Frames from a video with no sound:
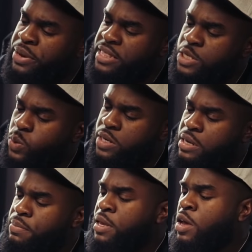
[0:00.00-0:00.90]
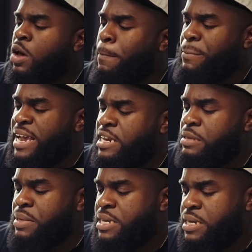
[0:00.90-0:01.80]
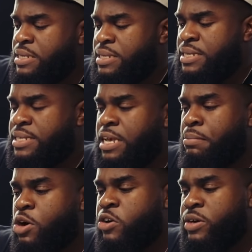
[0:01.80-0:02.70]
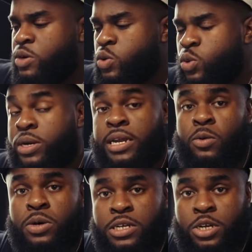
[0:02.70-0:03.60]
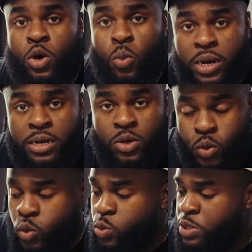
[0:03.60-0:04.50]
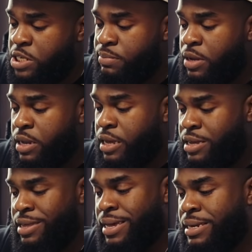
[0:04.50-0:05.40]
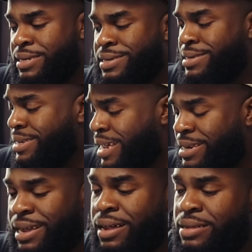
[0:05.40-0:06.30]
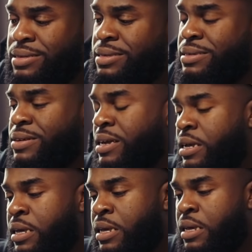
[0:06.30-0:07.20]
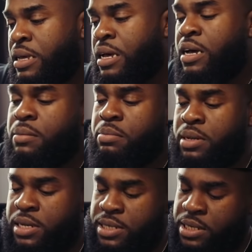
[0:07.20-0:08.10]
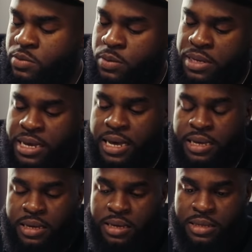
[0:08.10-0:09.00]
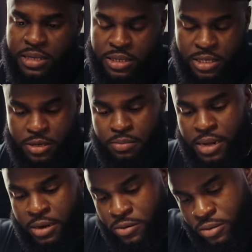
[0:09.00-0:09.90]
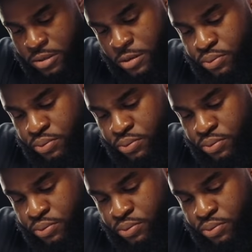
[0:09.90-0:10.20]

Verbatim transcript: picked this one up mainly because it said modern oud and I wanted to know what an oud would smell like at $10, right? Um, but let's see what we got here. This is your bottle, your